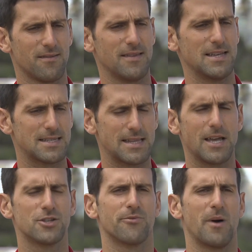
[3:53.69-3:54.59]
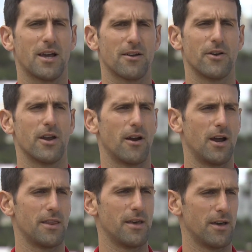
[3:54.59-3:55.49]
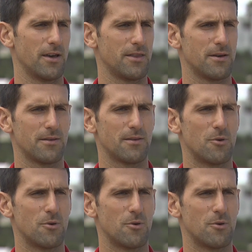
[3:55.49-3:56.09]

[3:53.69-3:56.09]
this stage of my career, are the